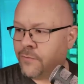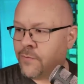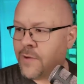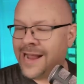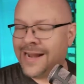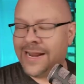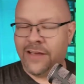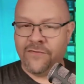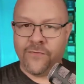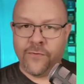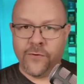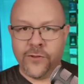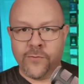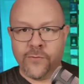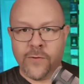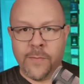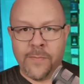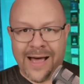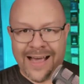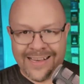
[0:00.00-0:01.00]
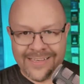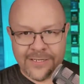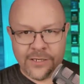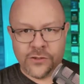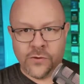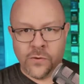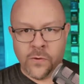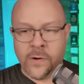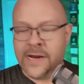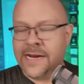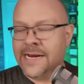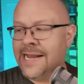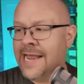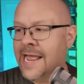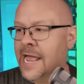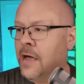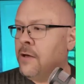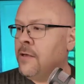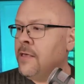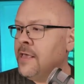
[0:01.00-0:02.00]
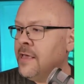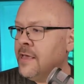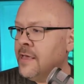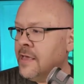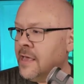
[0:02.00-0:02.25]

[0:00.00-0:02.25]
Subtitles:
writing for the repository now.